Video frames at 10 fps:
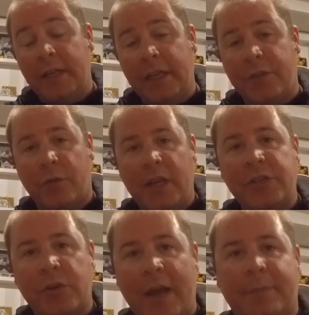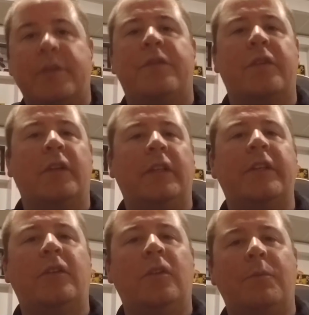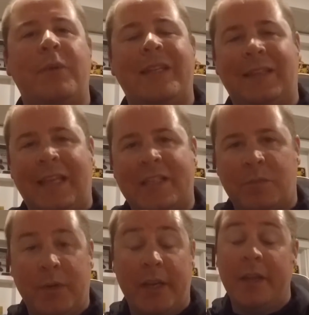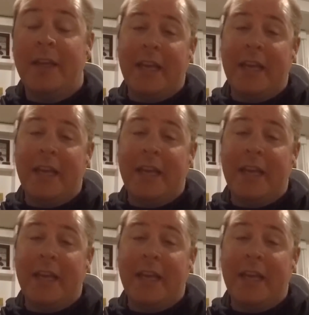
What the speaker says: in the Ranger Raptor for a little bit less money.